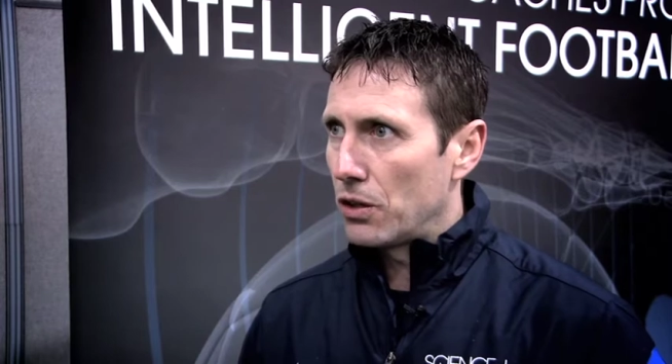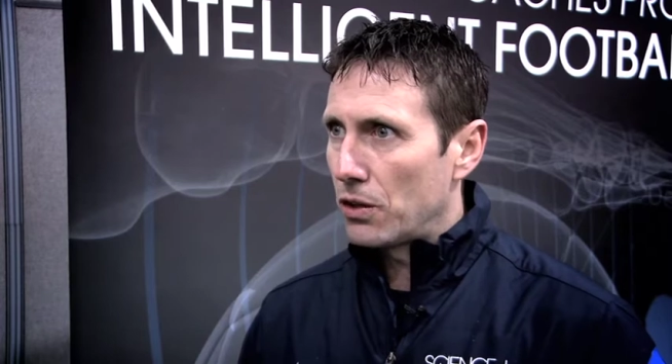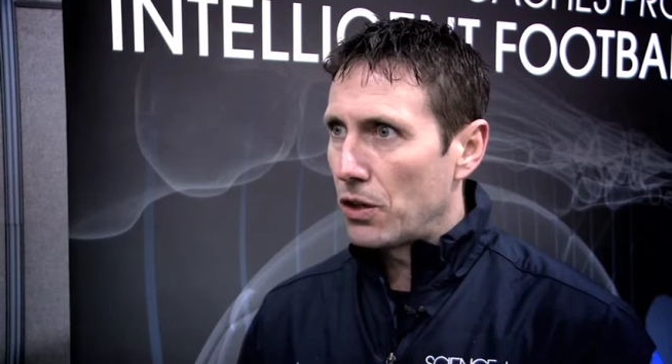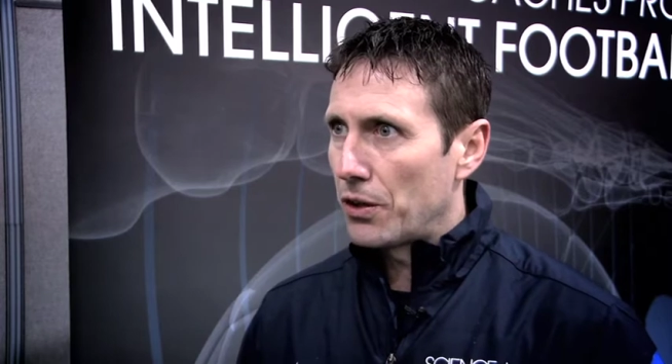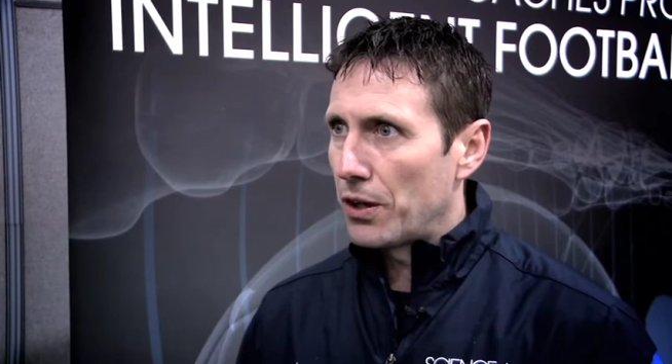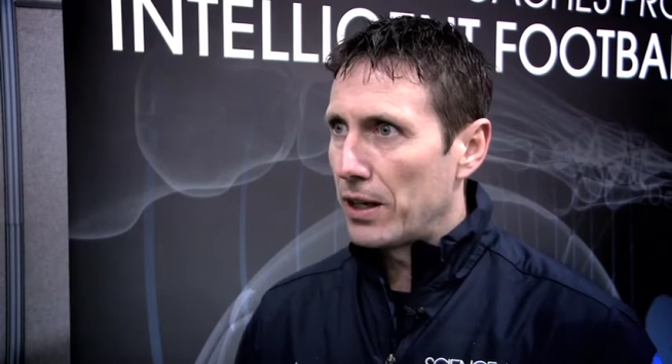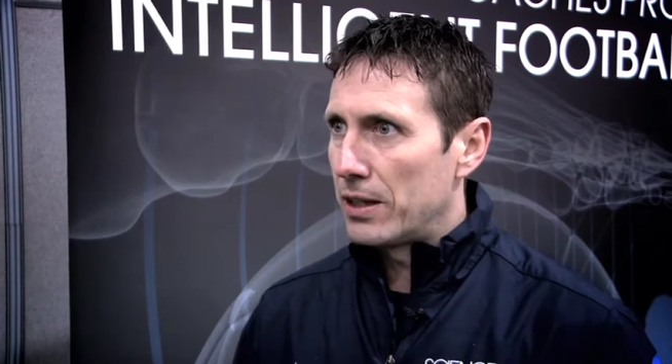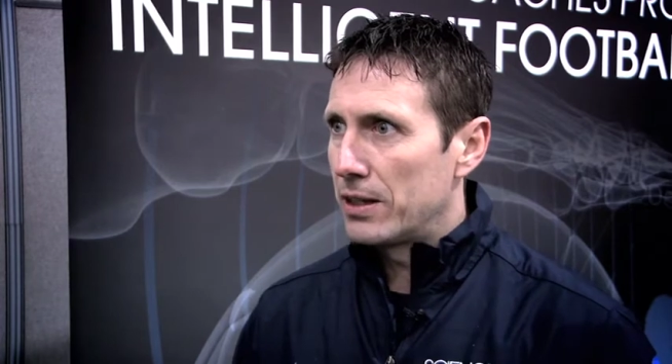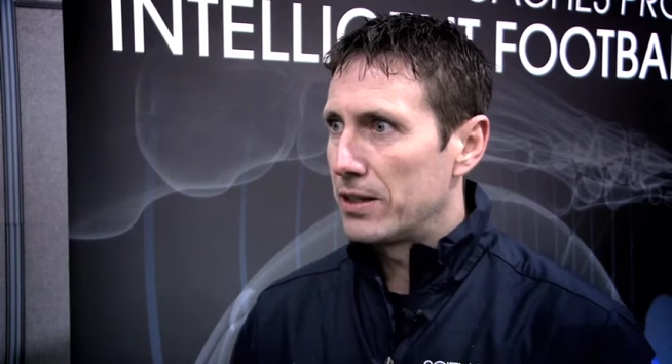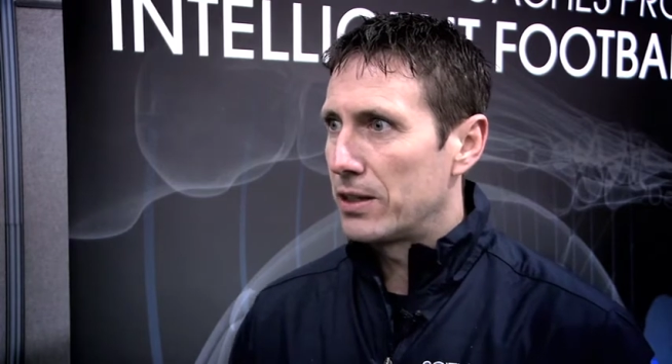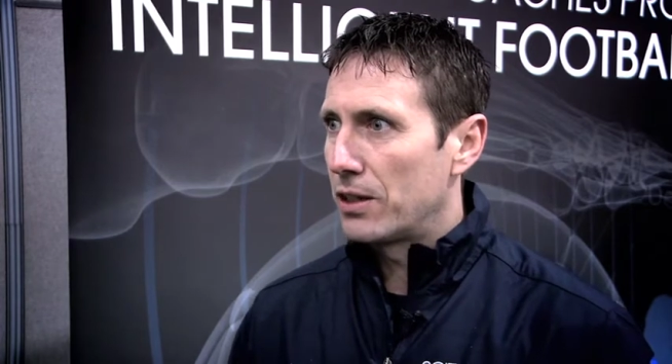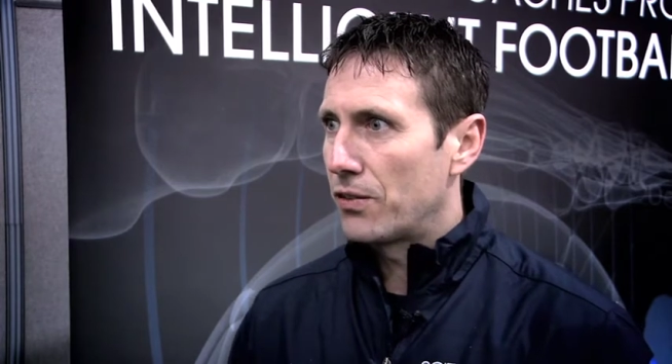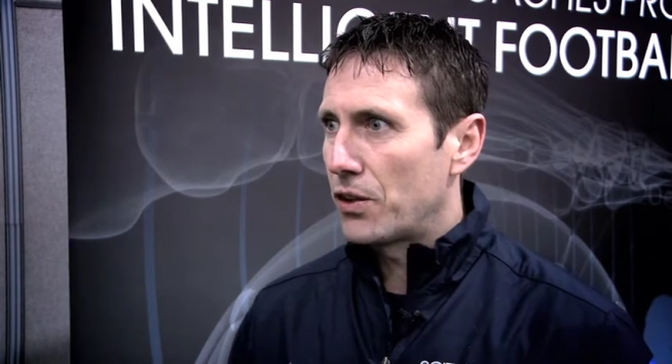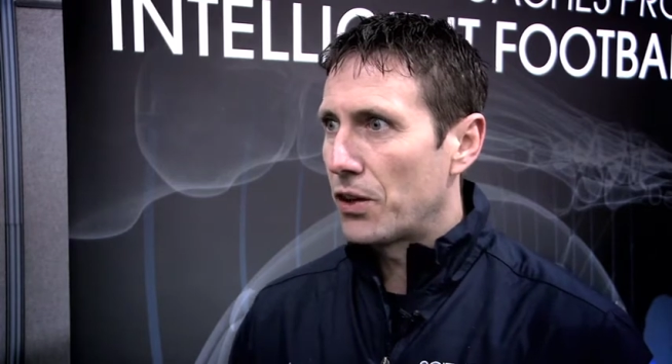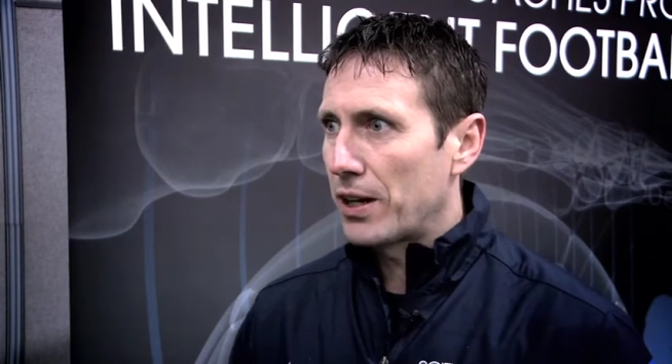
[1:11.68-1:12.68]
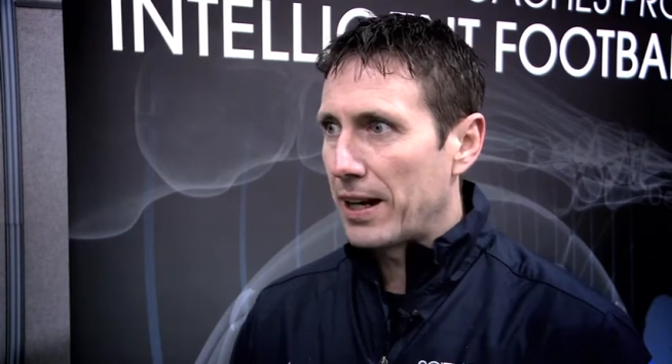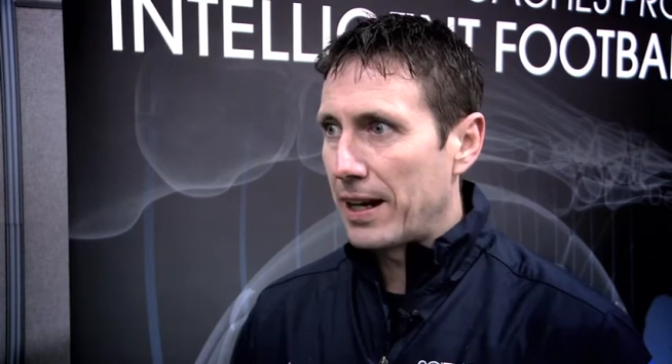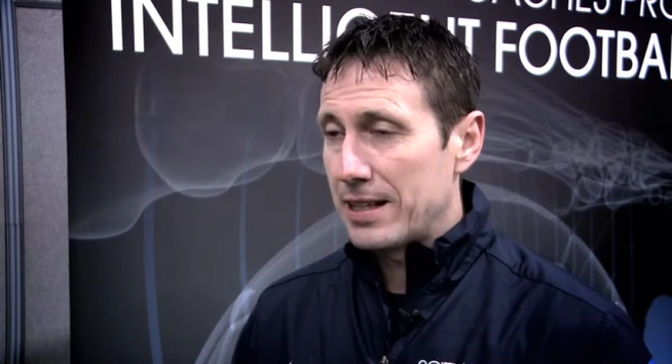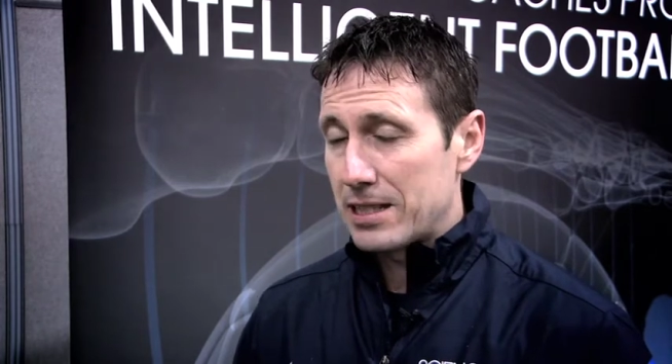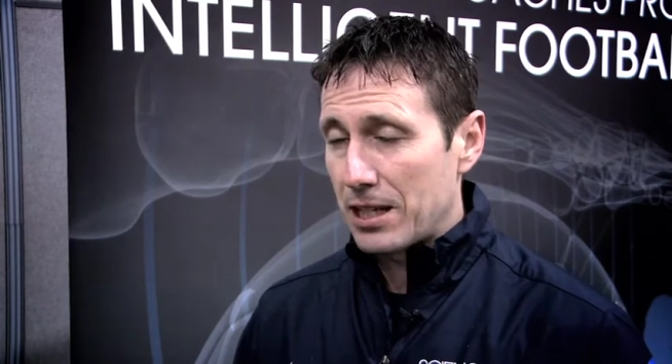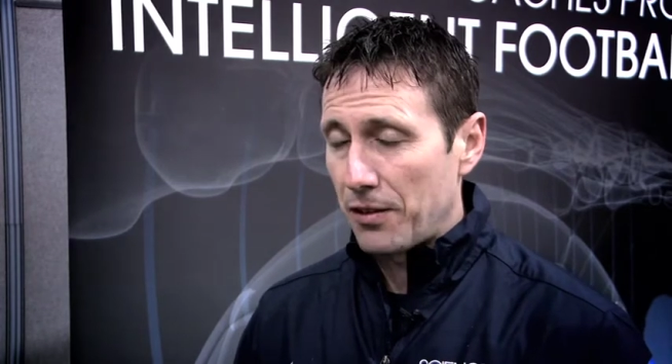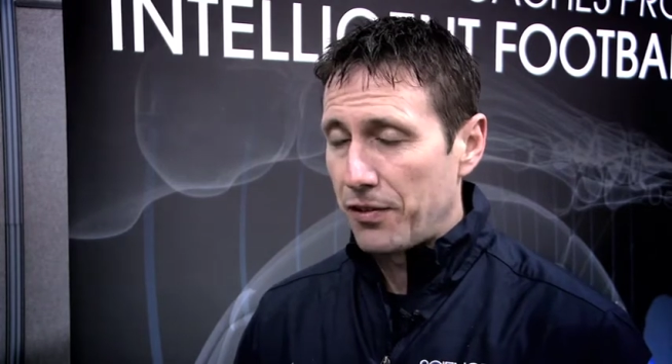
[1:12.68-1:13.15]
got to get
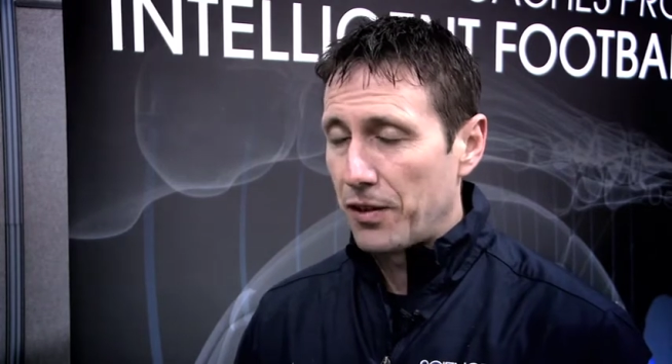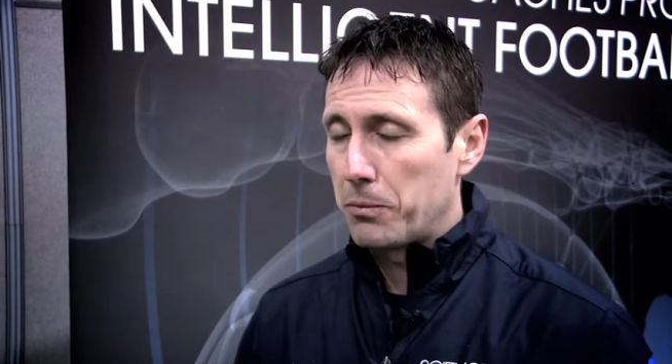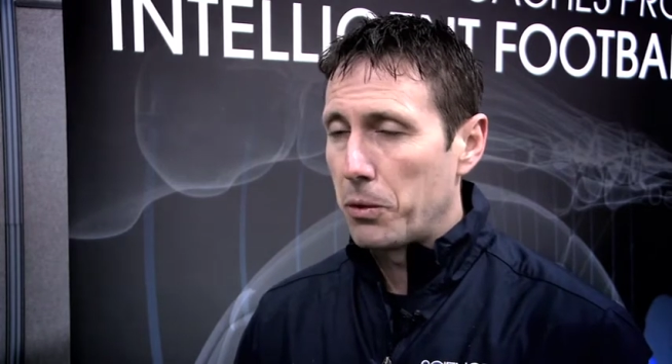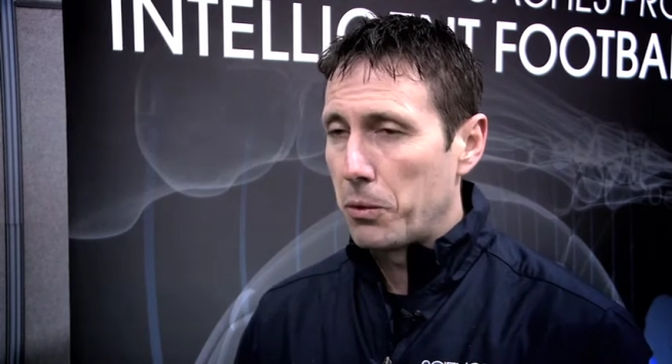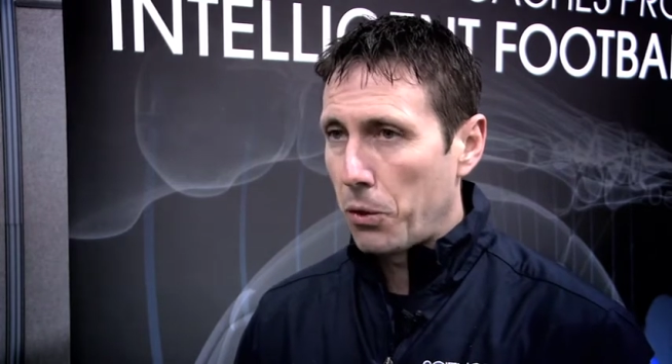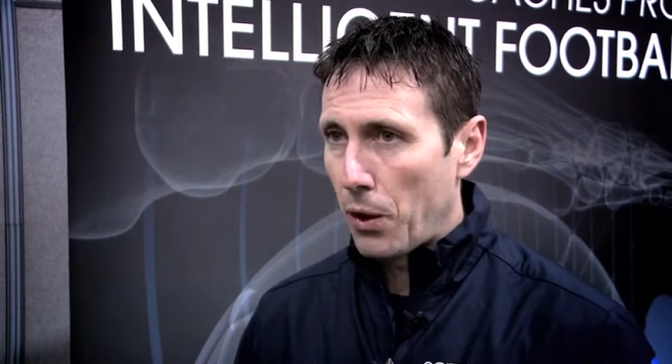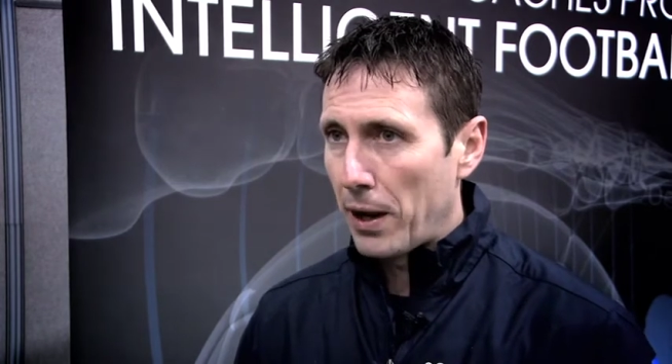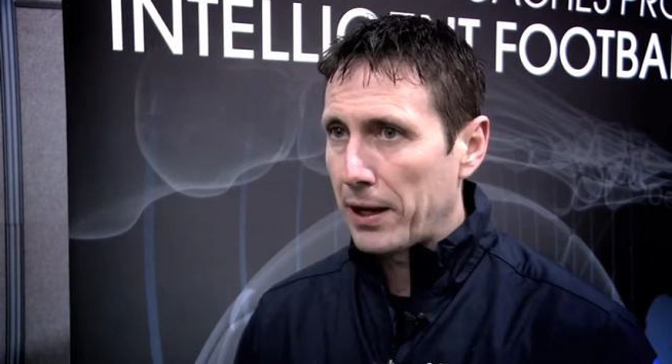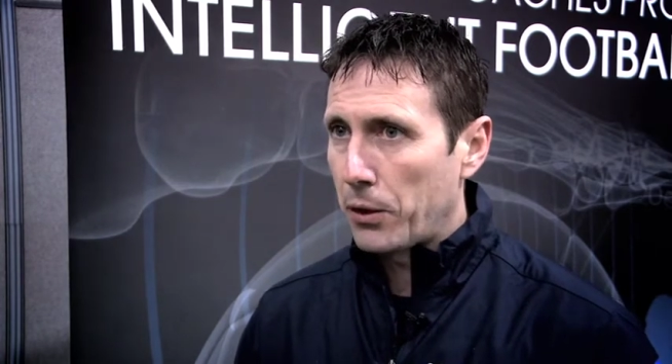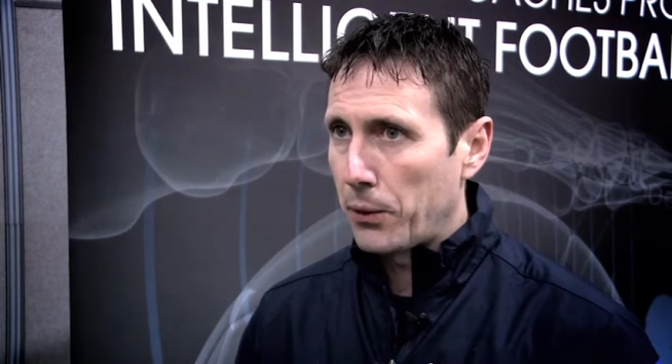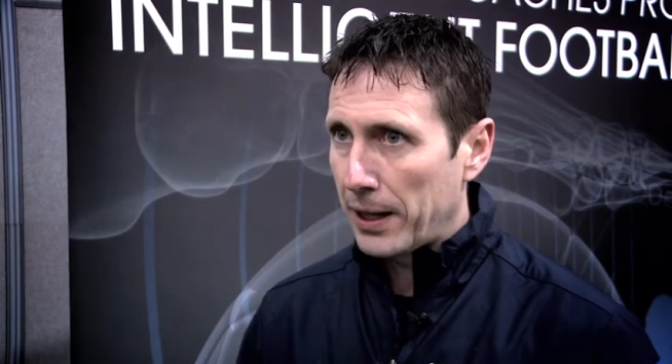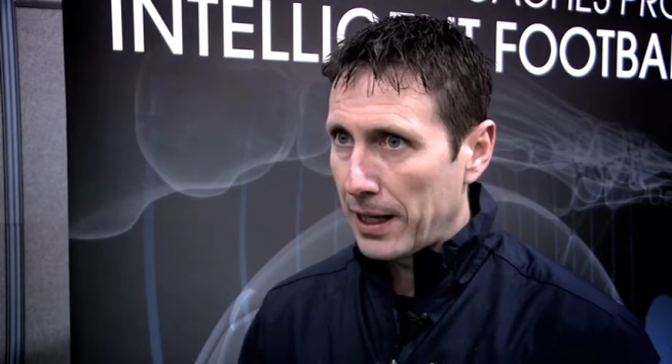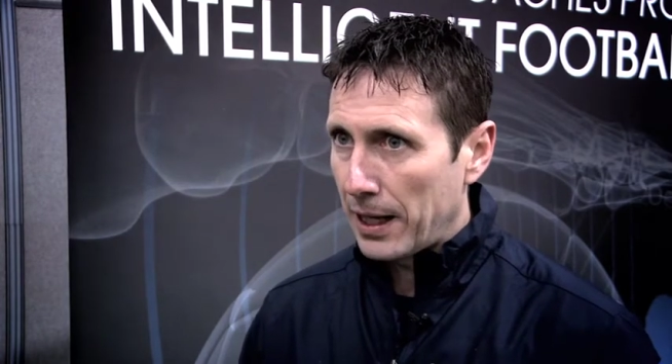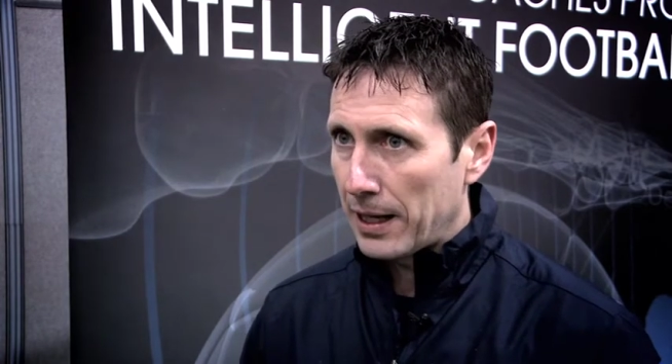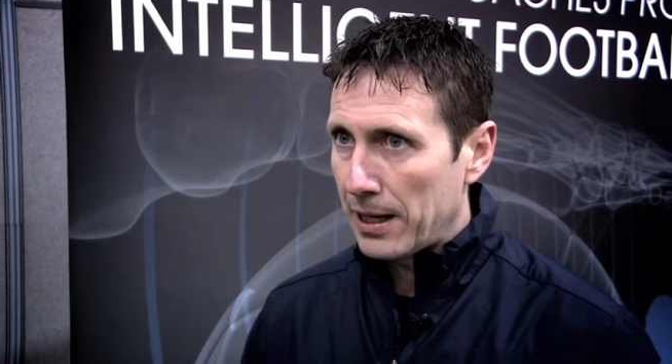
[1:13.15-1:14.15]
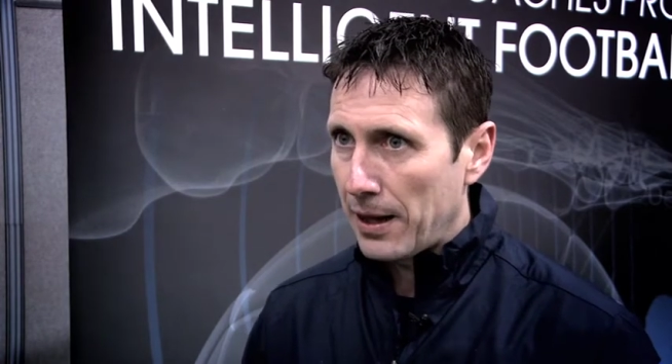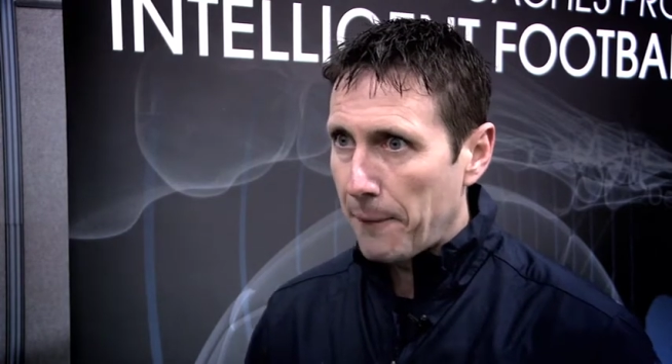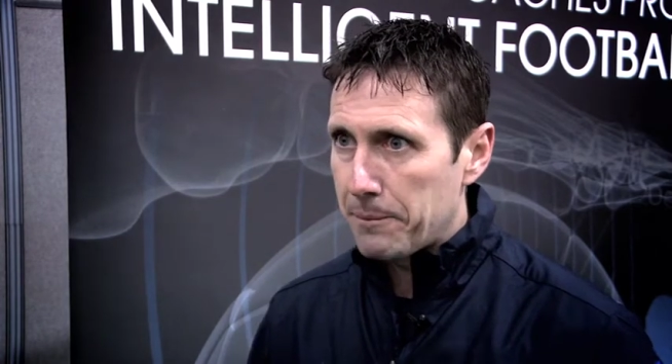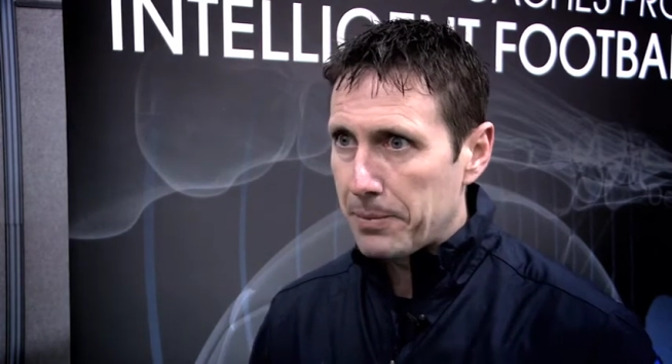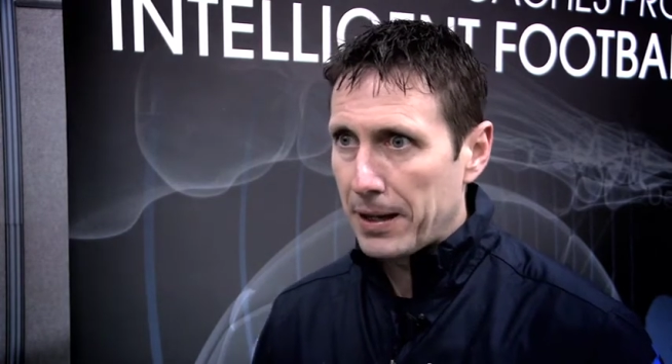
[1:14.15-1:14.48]
into the football quite quickly.